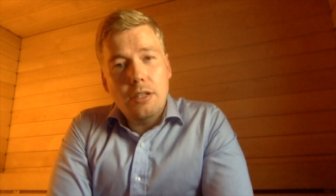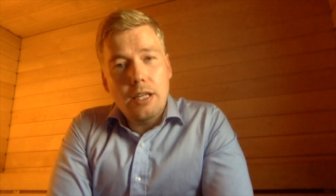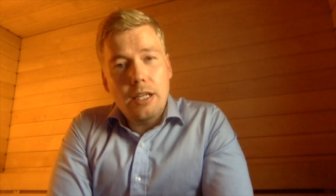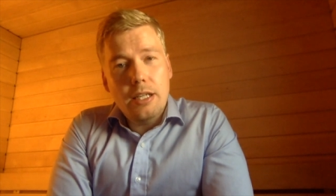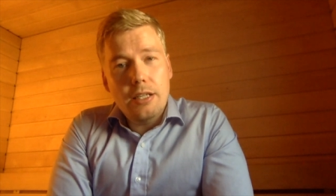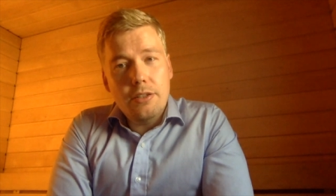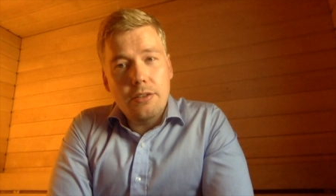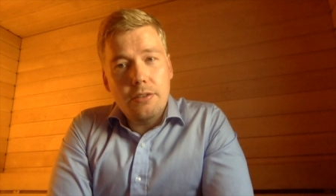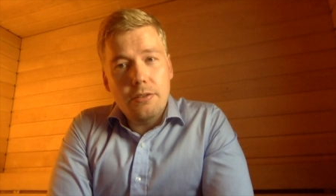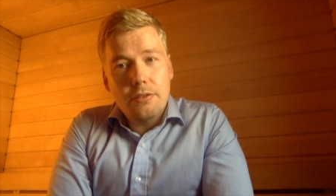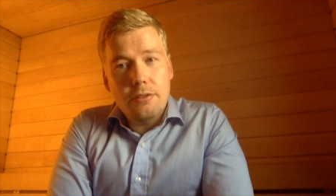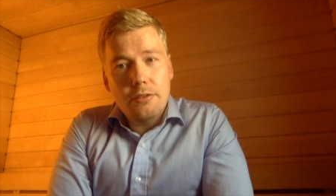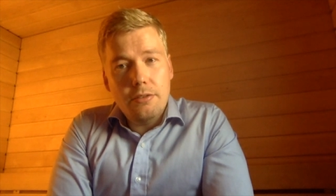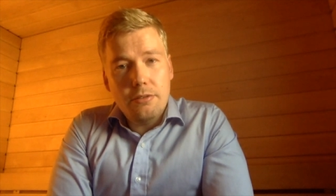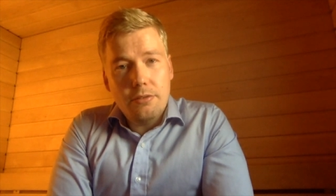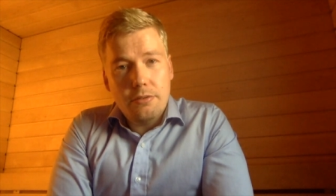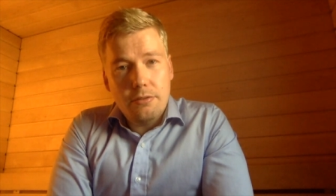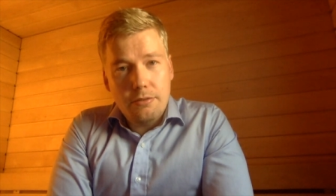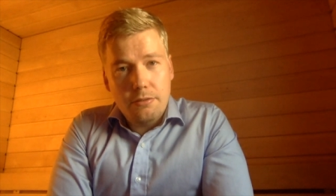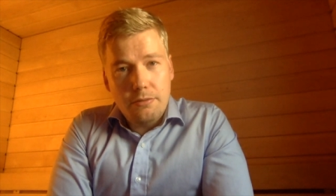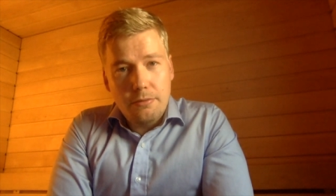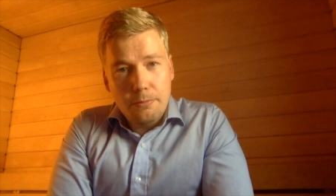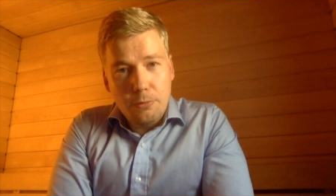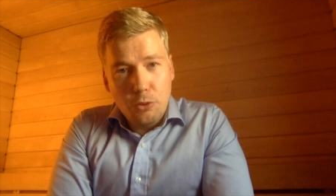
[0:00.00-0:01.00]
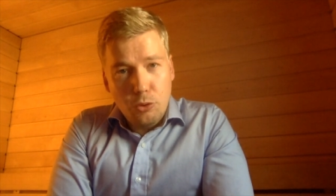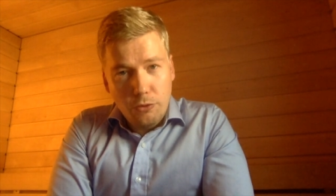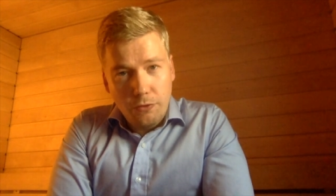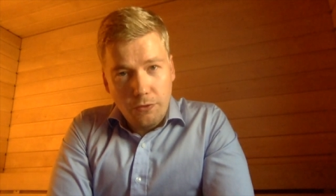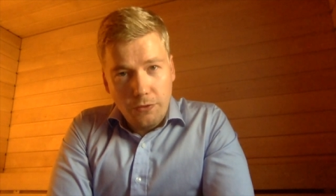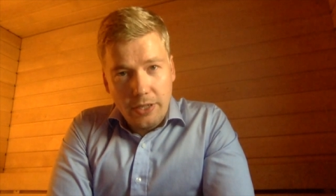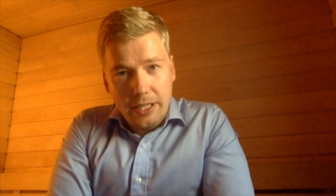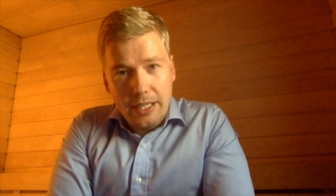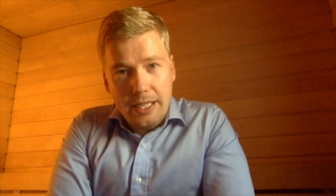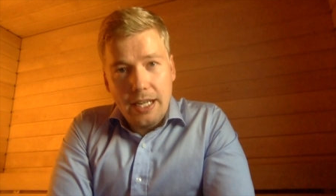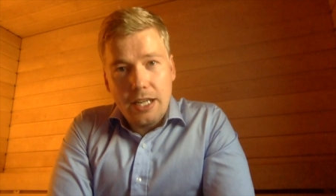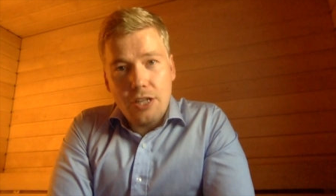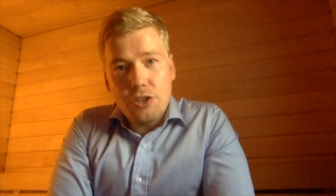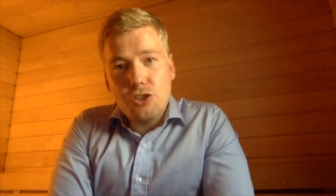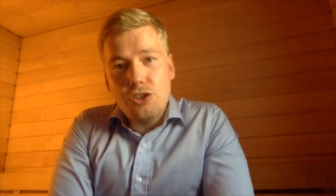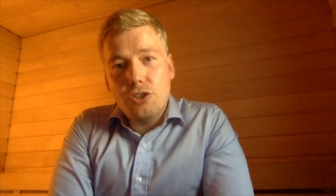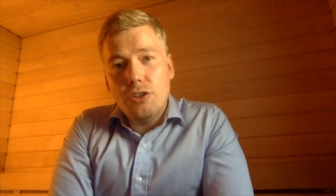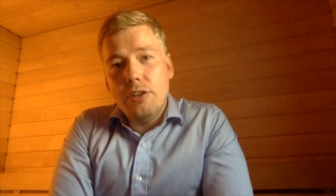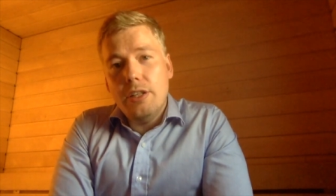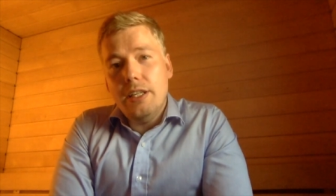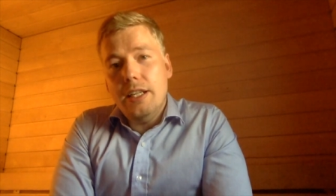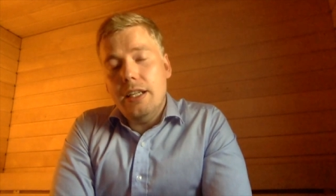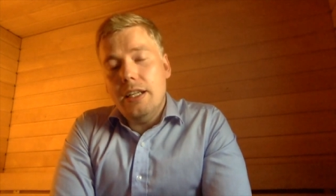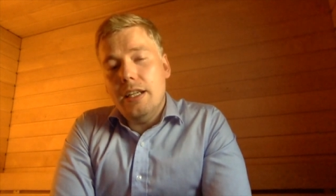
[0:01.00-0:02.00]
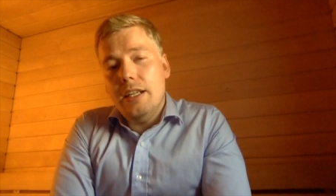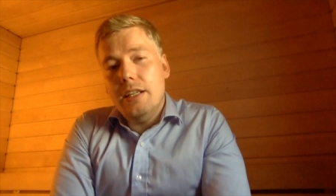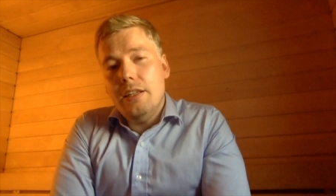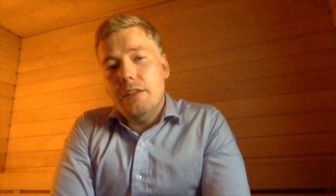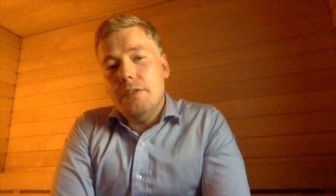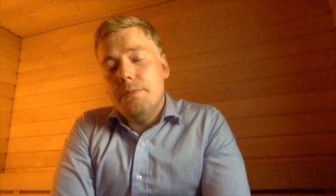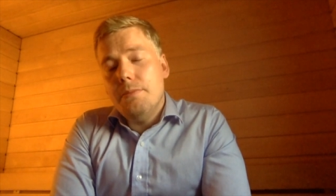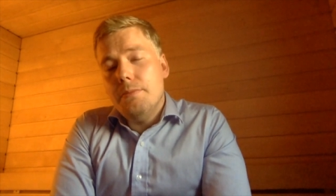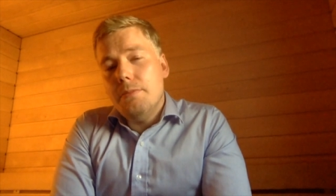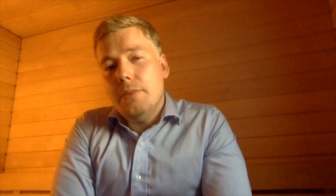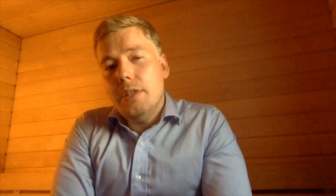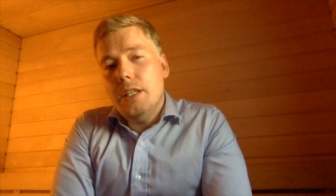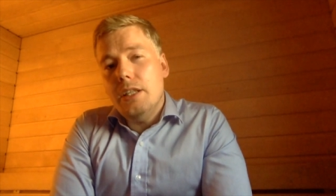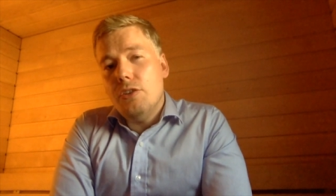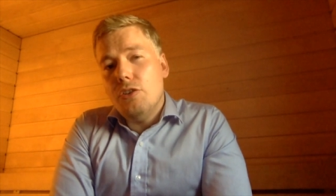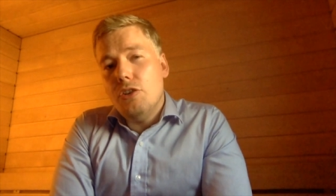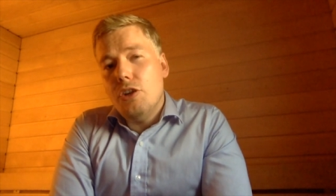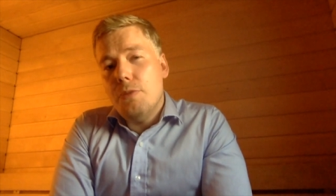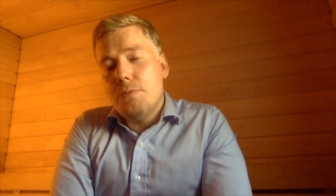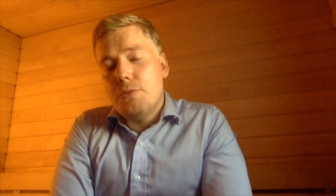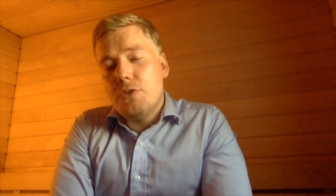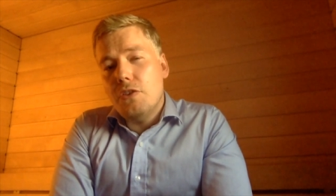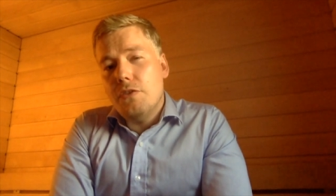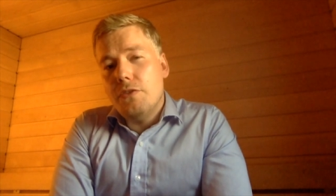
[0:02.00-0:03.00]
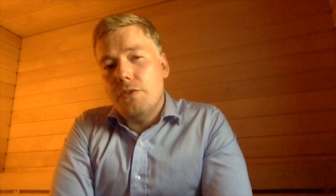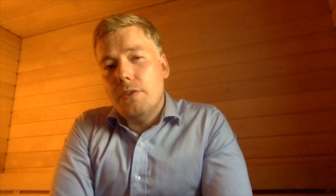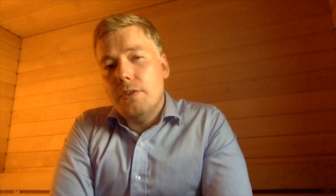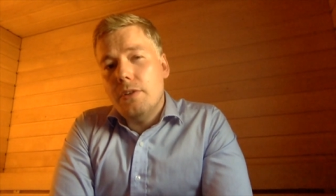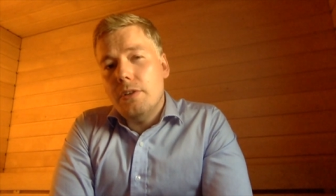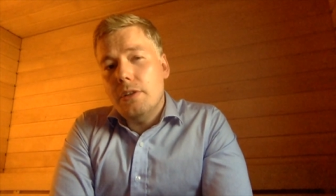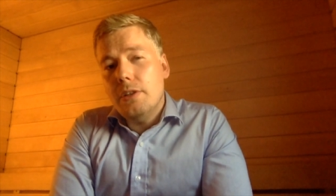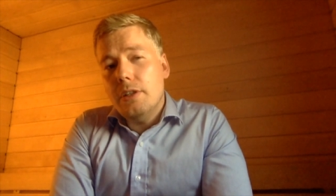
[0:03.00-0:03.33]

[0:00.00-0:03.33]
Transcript: and both financially and in terms of